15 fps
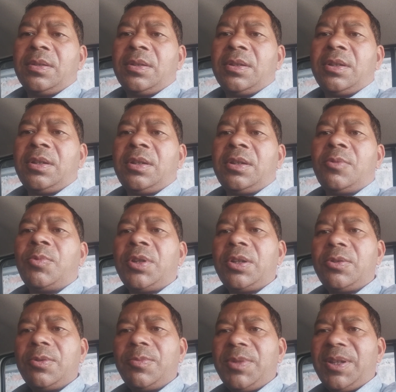What
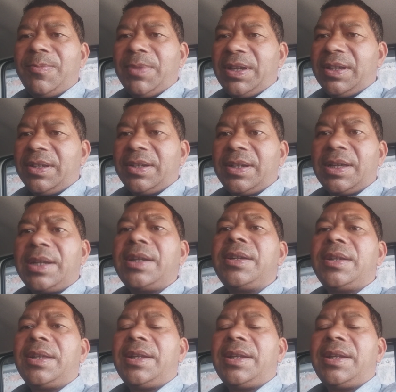do you mean by current